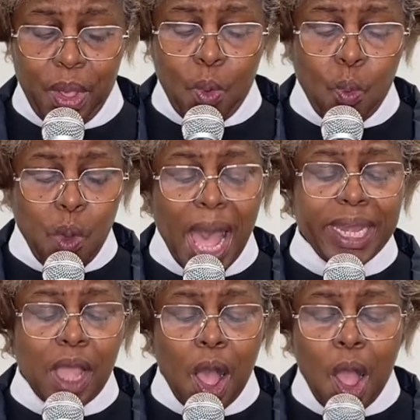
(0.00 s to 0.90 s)

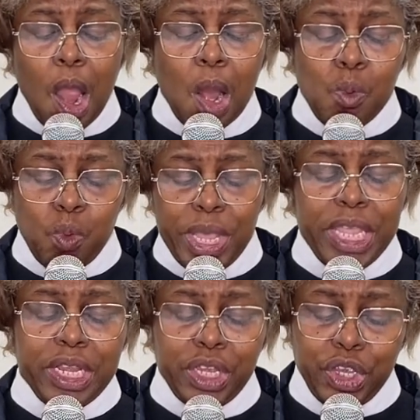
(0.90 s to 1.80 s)
What are
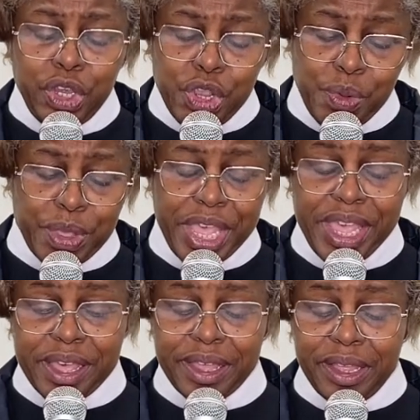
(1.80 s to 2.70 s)
we
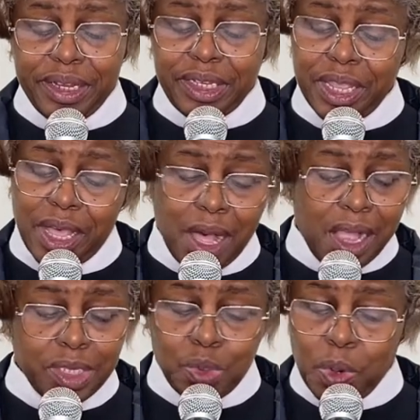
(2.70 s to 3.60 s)
doing to
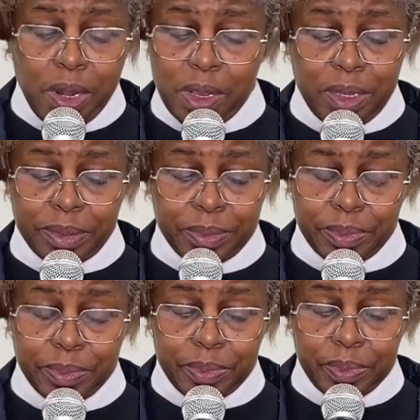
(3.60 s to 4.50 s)
God's world?
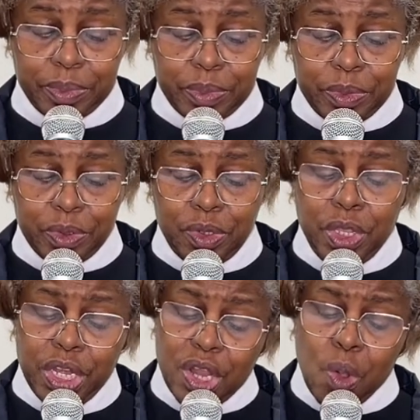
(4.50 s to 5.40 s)
Do
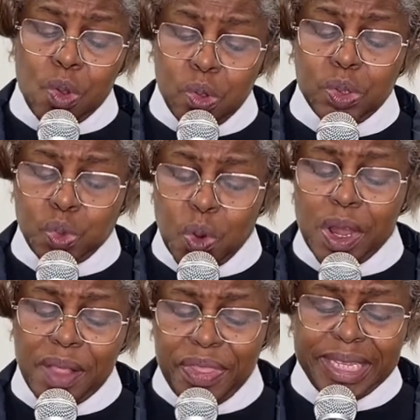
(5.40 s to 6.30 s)
you know whose
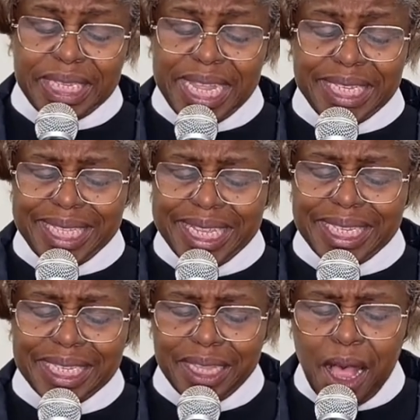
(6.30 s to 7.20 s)
world this is? This
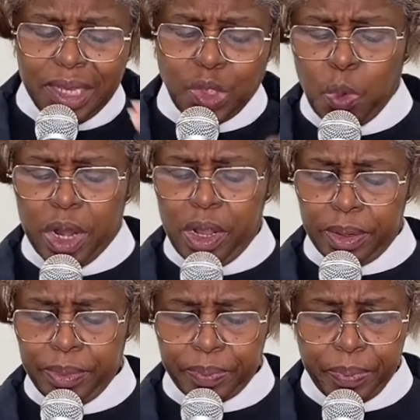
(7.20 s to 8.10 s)
is God's
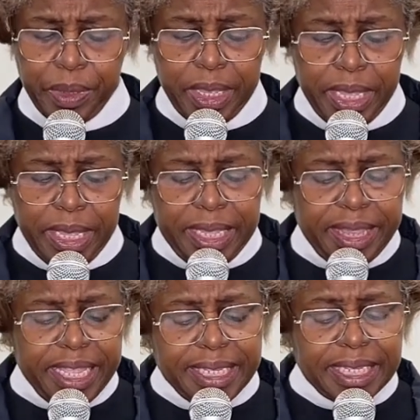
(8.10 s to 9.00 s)
world.
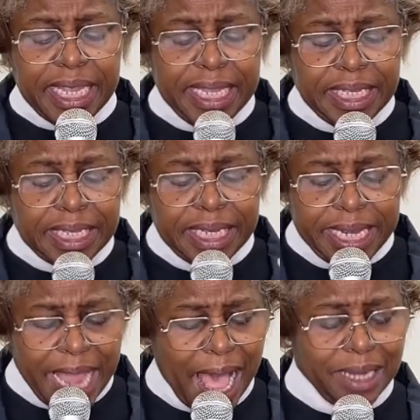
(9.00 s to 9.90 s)
This is
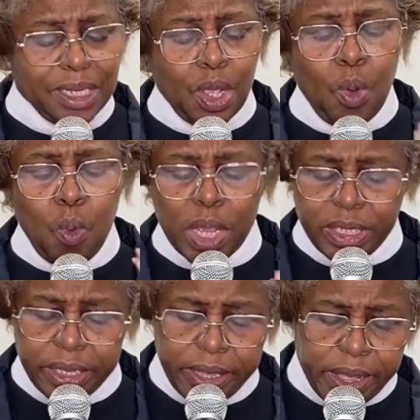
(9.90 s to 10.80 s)
not
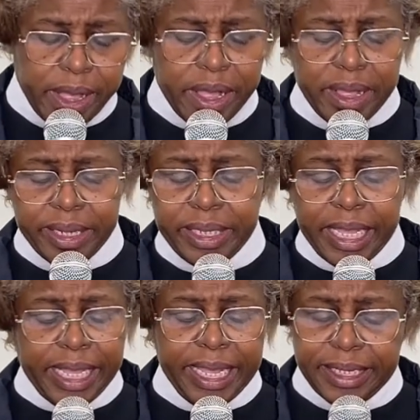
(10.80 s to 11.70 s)
what God
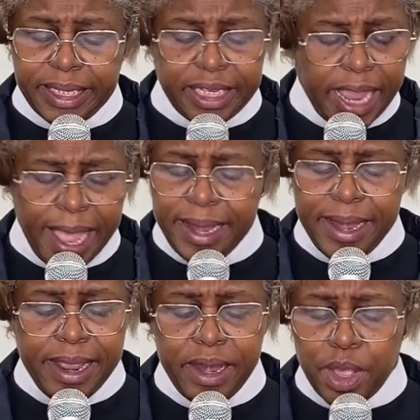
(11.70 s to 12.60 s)

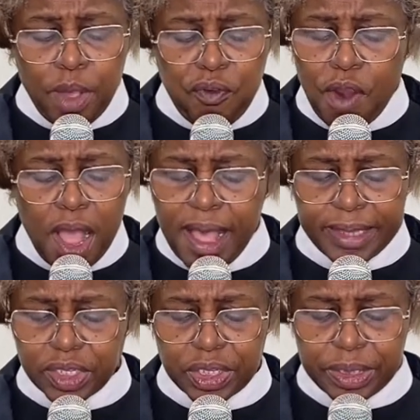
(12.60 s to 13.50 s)
intended for
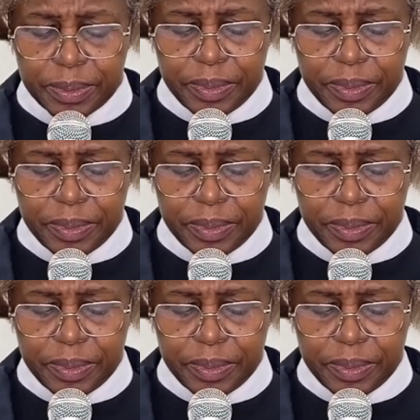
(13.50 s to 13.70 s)
us.